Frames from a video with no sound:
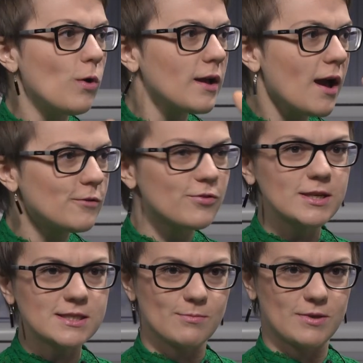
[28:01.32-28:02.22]
what kind of
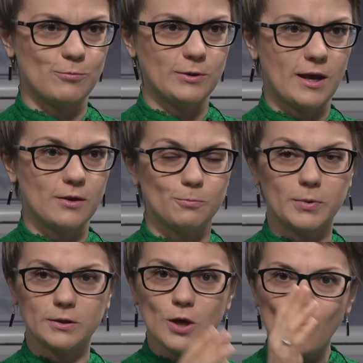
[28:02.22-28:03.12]
system they would like to
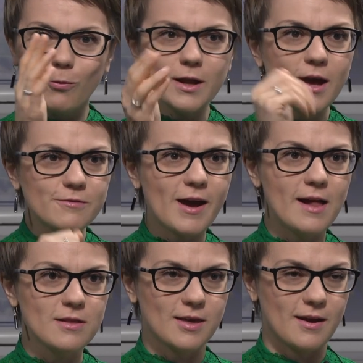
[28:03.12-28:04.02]
build, what kind of
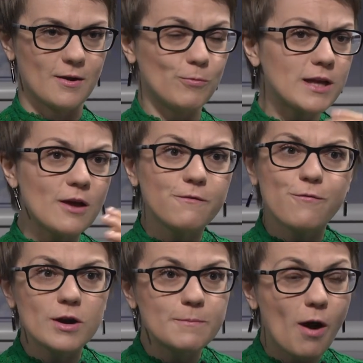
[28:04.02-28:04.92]
healthcare, what kind I, of
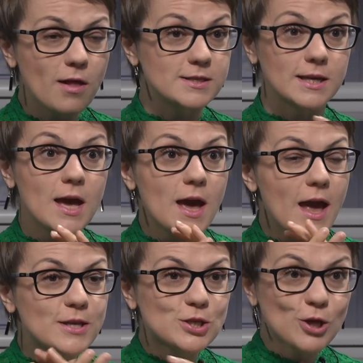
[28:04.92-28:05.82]
foreign I policy.
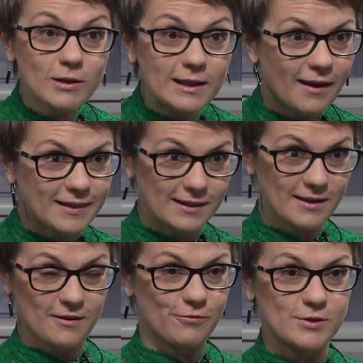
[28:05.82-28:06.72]
It's totally
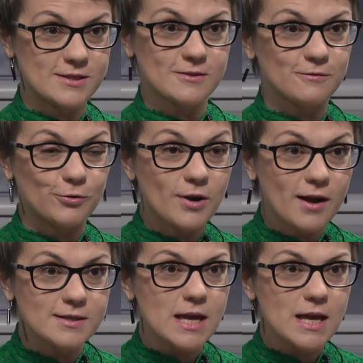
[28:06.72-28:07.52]
unclear. For instance, for us,